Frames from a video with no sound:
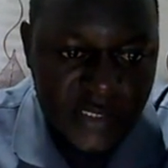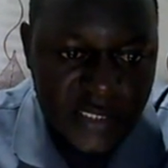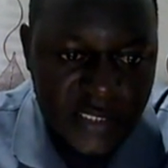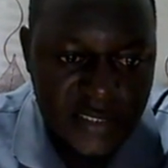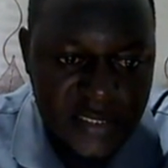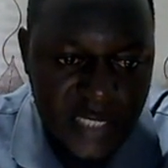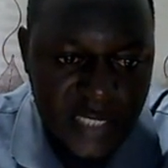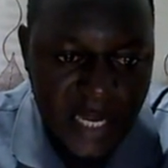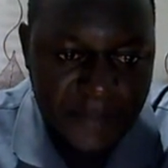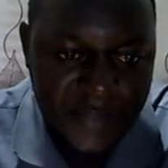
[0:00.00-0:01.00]
You can say
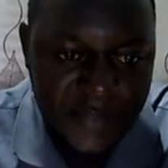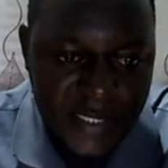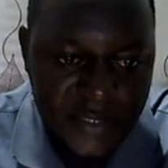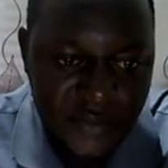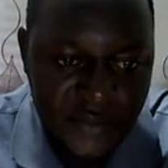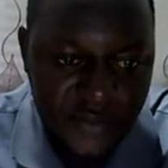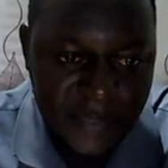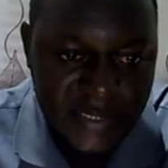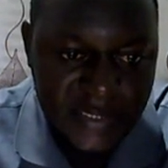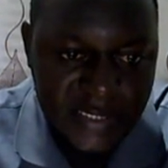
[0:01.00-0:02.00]
update
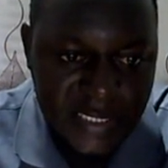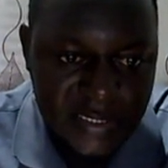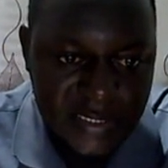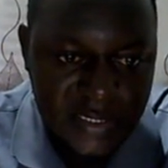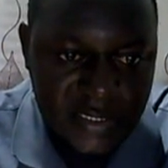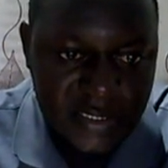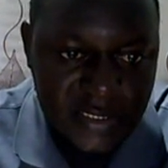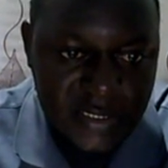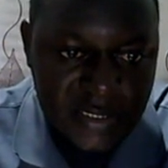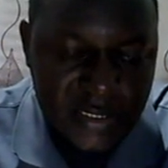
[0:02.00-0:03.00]
automatically.
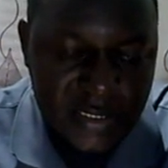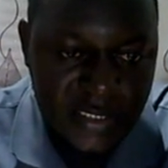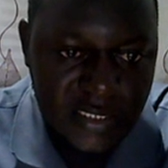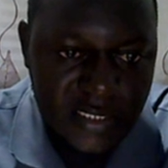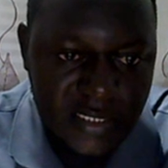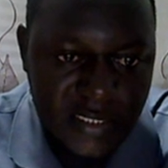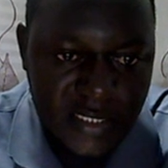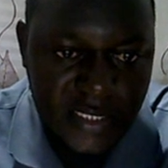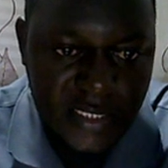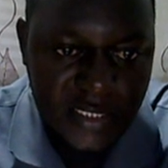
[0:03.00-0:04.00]

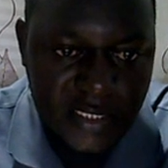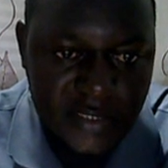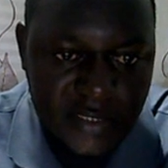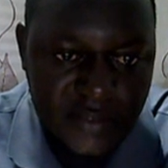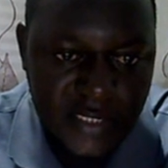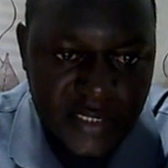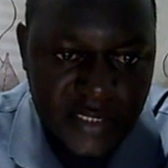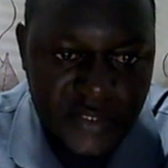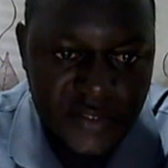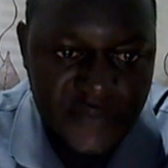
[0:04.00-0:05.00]
Then you
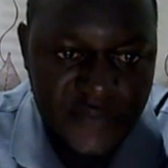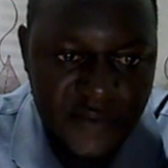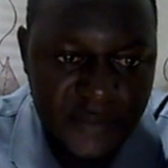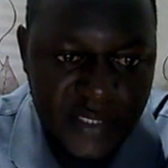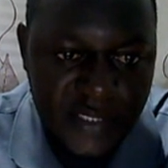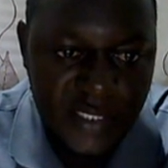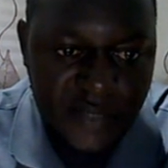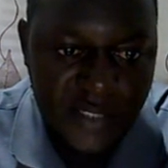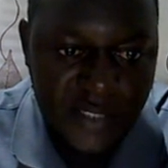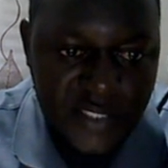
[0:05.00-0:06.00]
can choose from here.
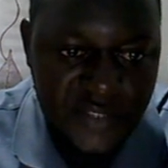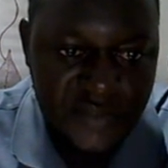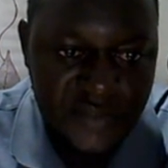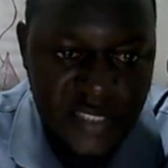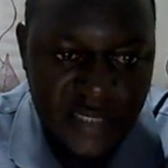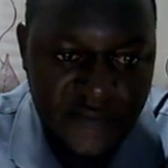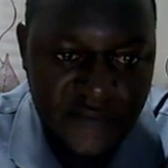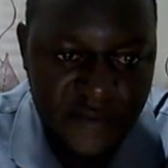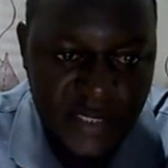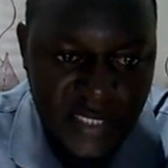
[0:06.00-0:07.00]
You can choose any
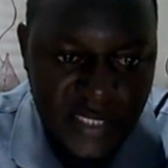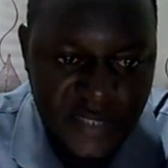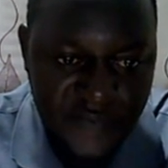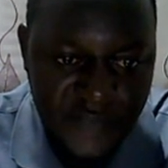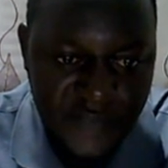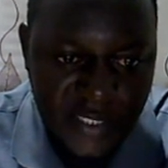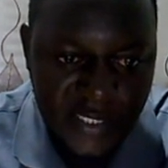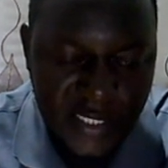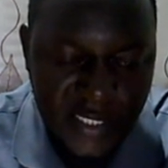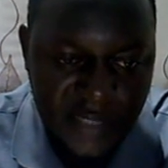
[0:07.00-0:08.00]
format that you feel
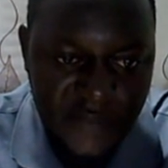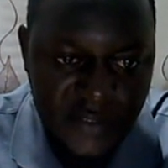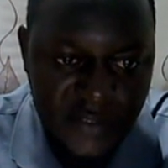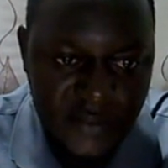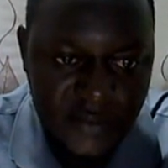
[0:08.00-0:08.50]
like having.